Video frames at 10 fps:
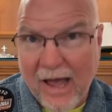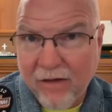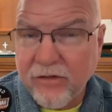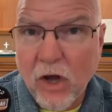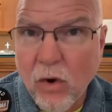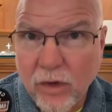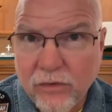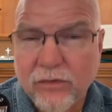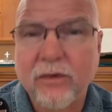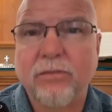I have
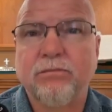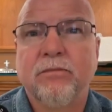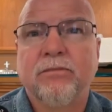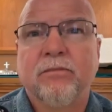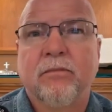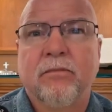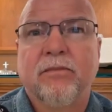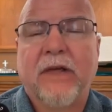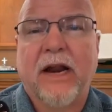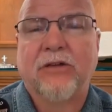noticed
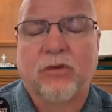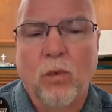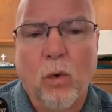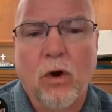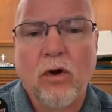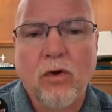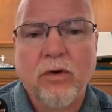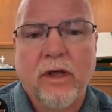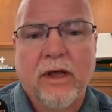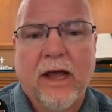that as the
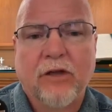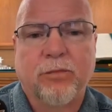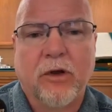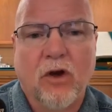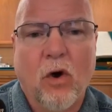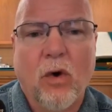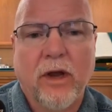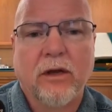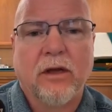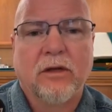world has been
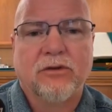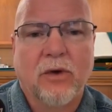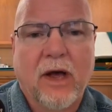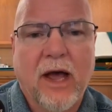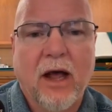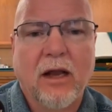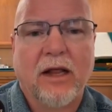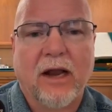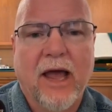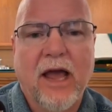going to
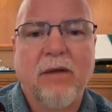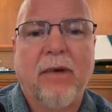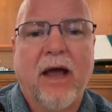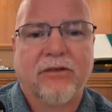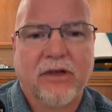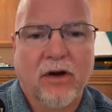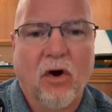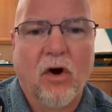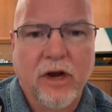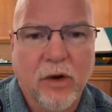hell in a handbasket
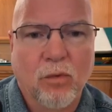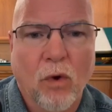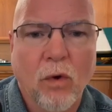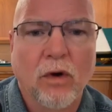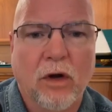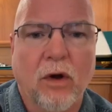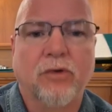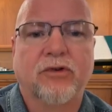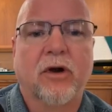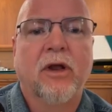on a roller
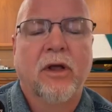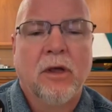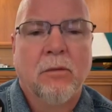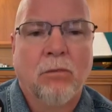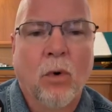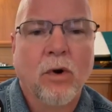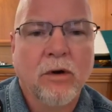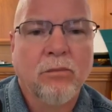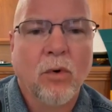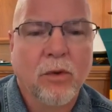coaster,
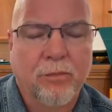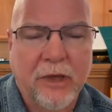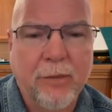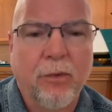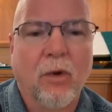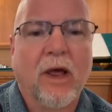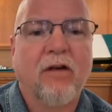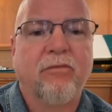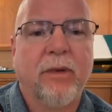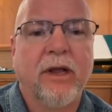more and more people
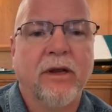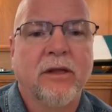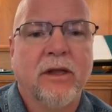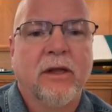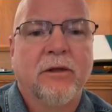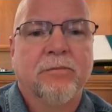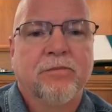have been